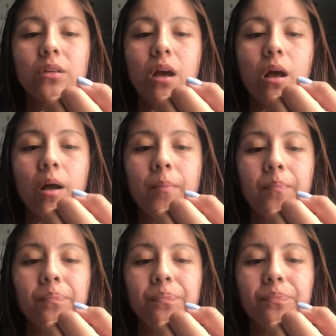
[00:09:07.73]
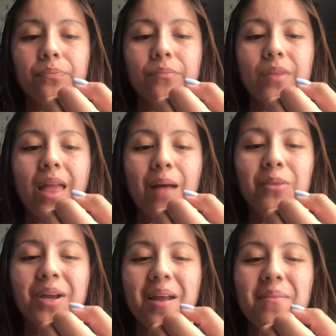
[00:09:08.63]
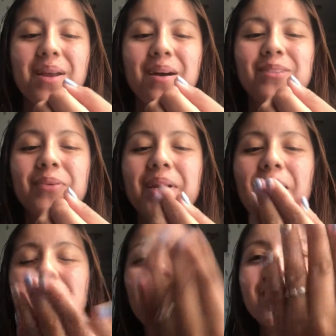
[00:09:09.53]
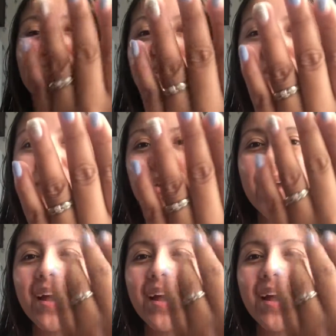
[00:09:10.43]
um I'm looking at my nails right now because it's so funny.